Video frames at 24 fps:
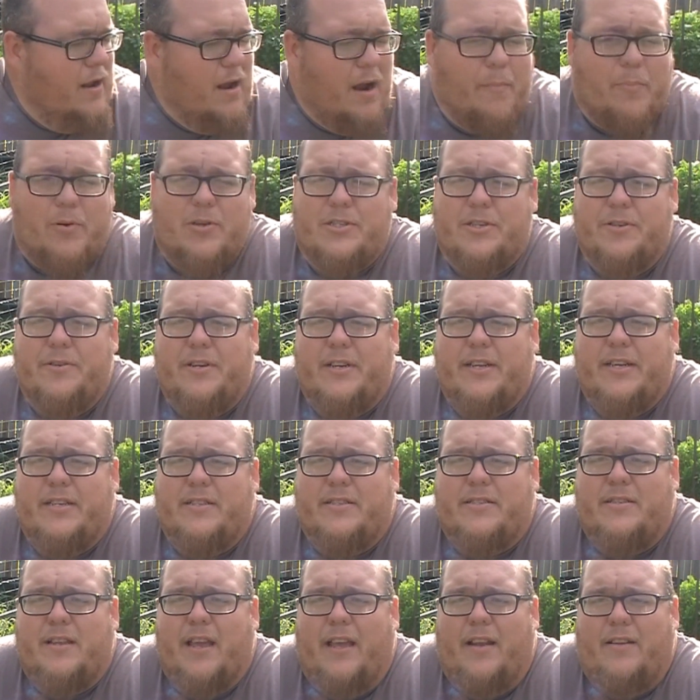opportunity
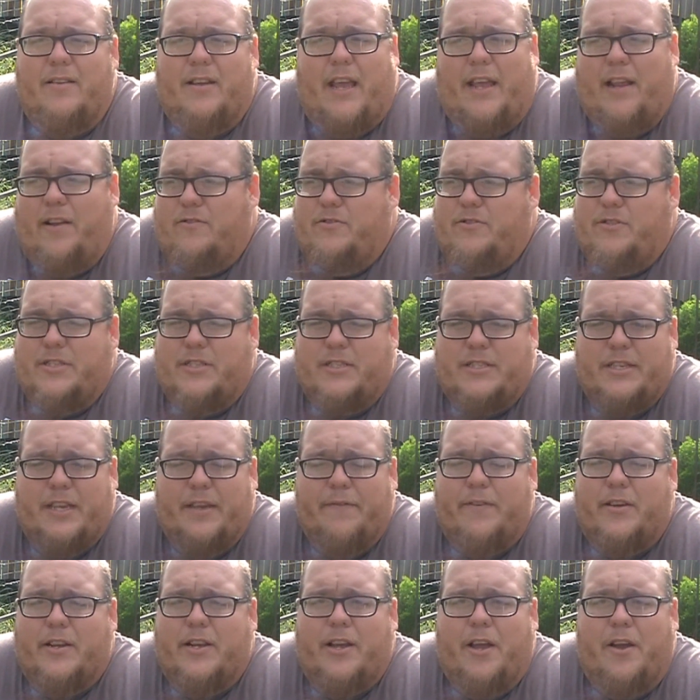and just
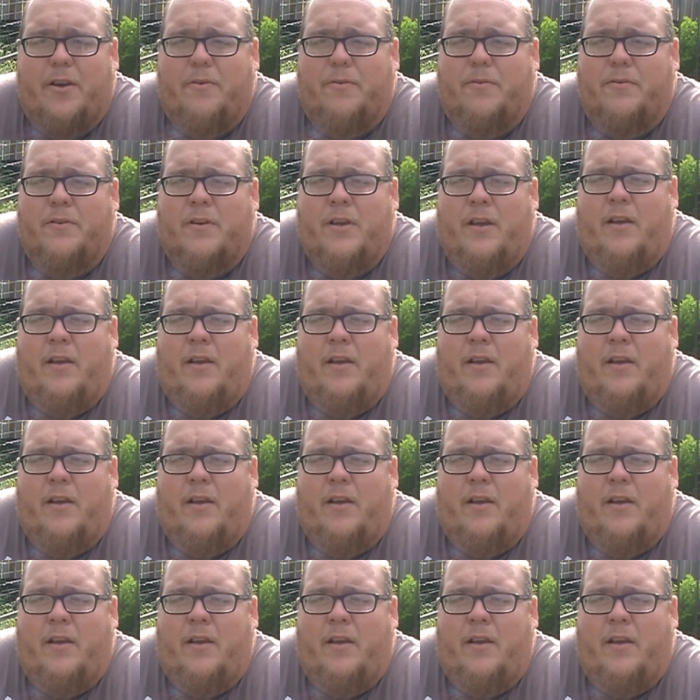give it a go.